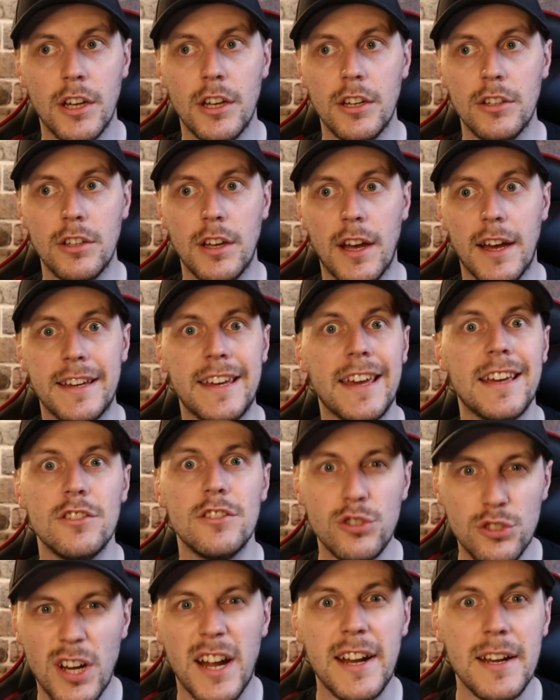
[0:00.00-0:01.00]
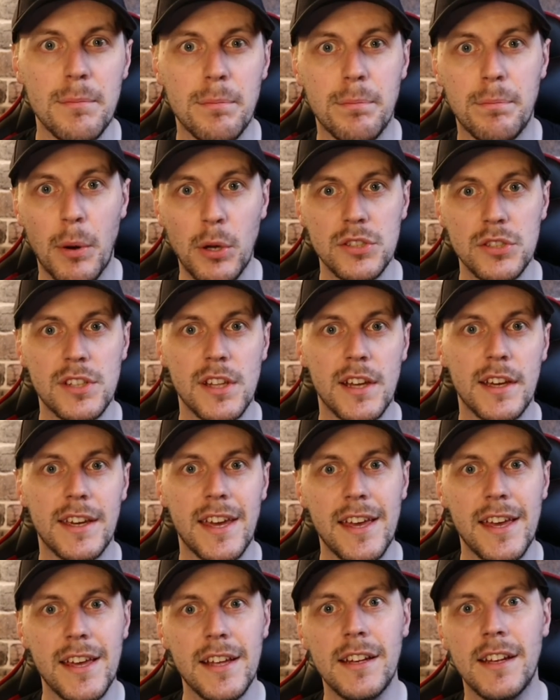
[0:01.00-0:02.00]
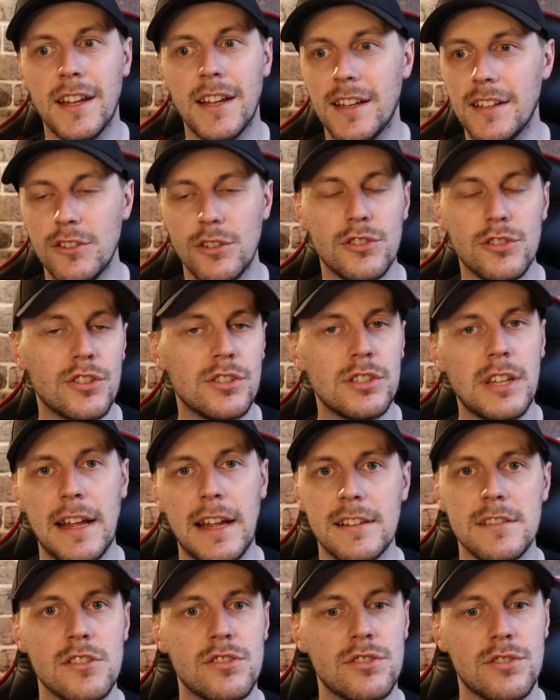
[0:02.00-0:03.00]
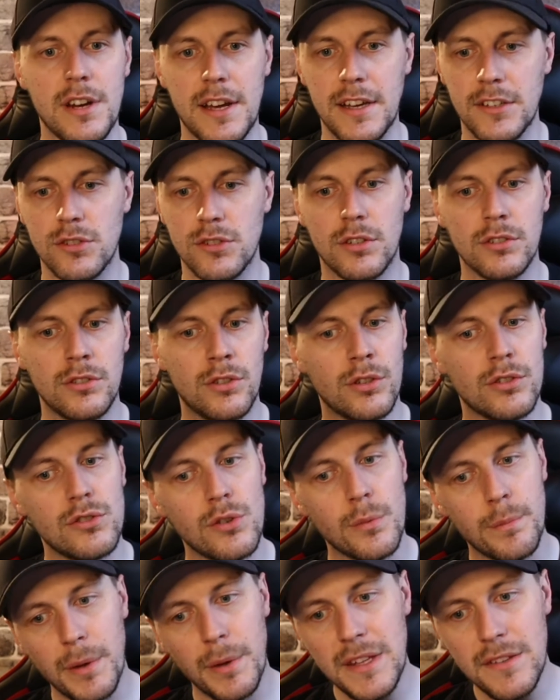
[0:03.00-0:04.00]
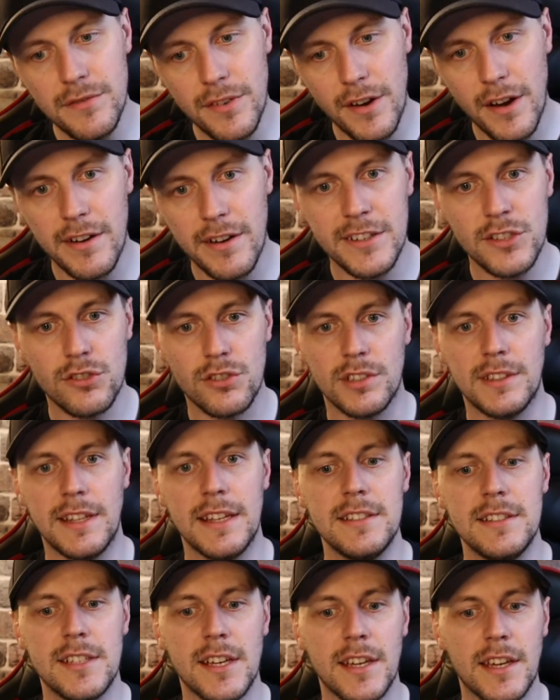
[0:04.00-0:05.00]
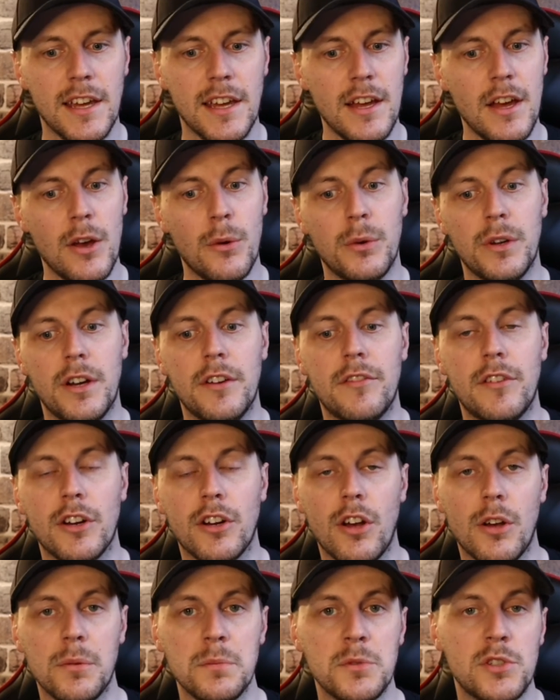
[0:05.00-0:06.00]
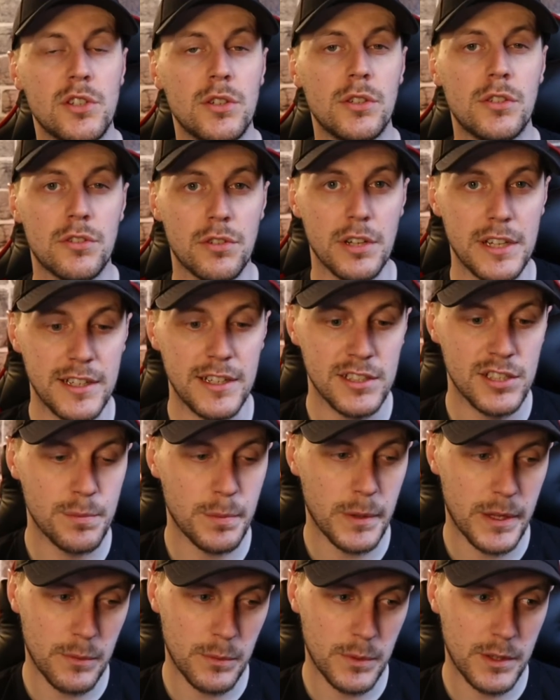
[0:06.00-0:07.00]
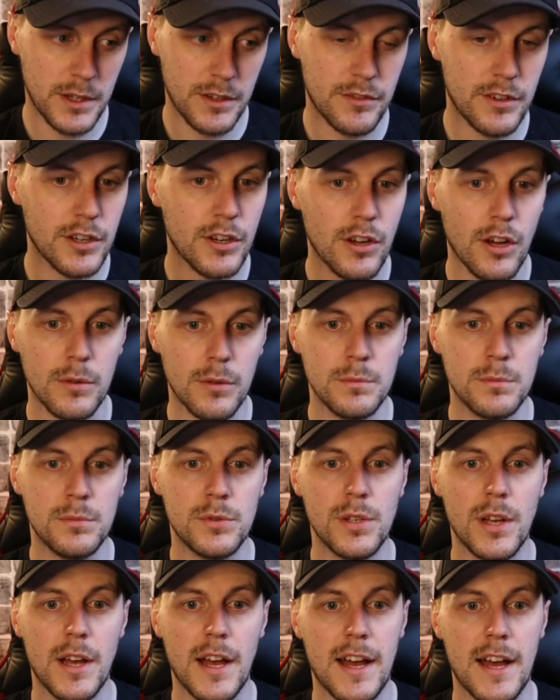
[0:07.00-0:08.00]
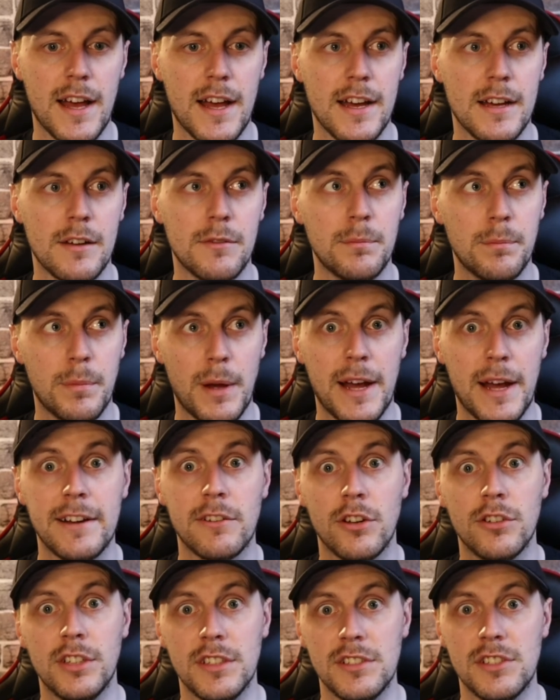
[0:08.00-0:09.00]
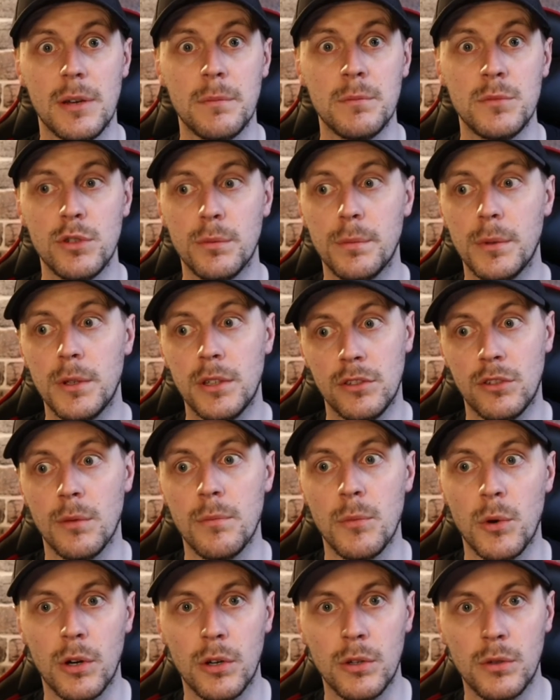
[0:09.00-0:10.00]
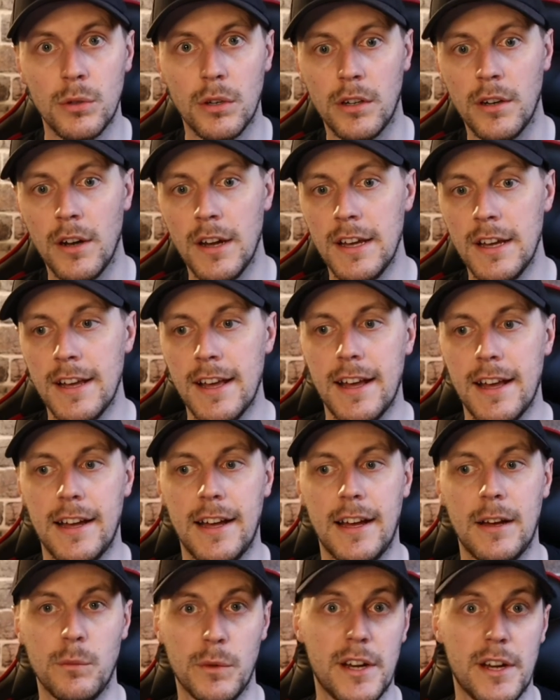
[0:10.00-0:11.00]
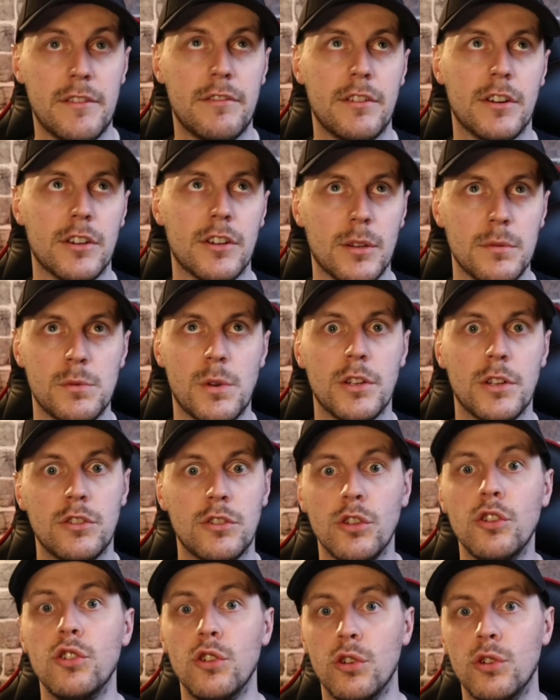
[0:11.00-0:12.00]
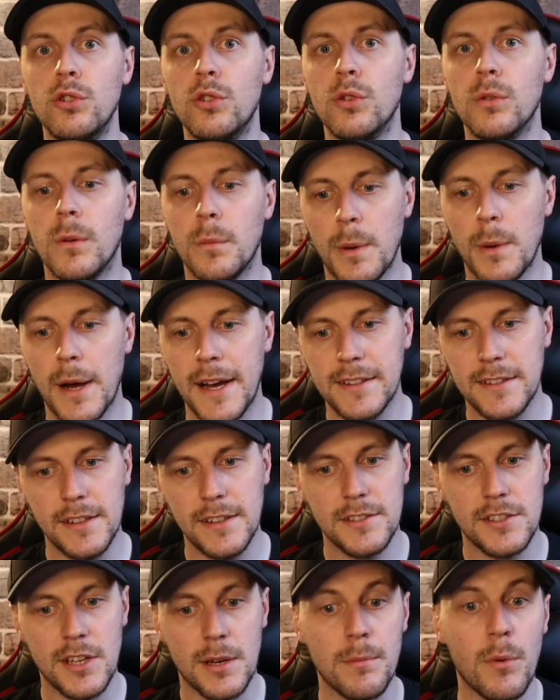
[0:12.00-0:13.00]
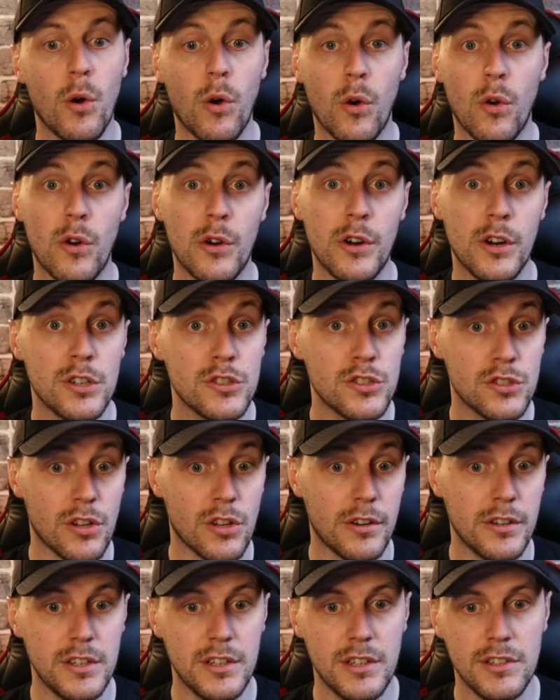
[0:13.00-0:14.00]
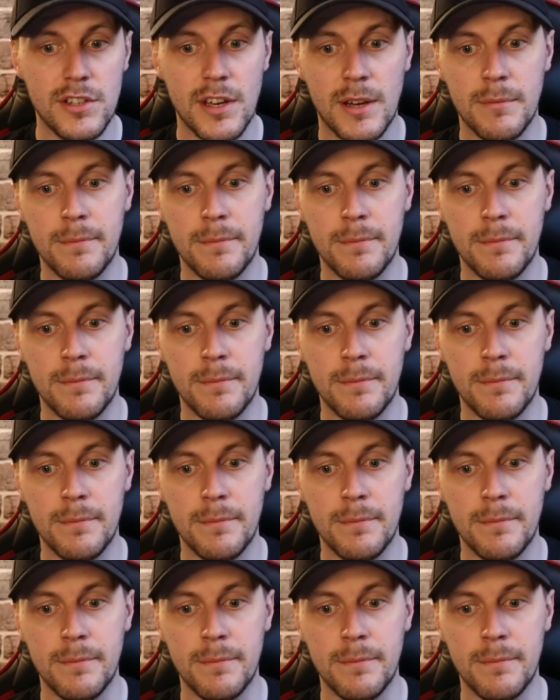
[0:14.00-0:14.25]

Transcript: again you try to bust it again, and you're just adding stress onto it. So be very strategic whenever it comes to your training split, whenever it comes back round the gym's opening tomorrow, or whenever it comes round to you going back to the gym or starting the gym.